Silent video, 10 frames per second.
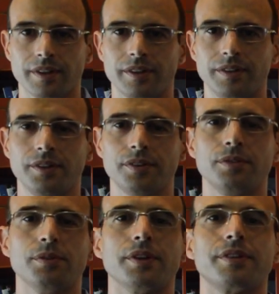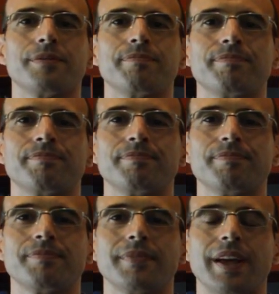Dear students,
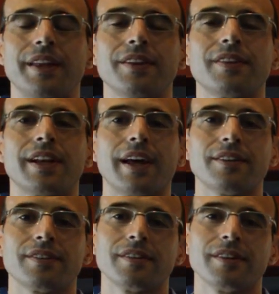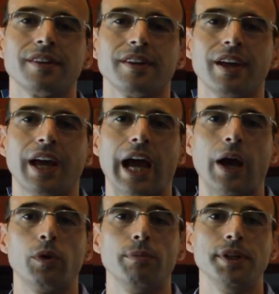in this class I
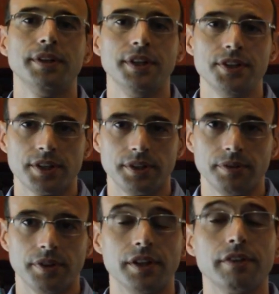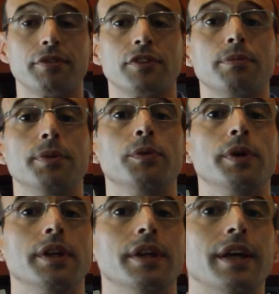will be teaching you the difference between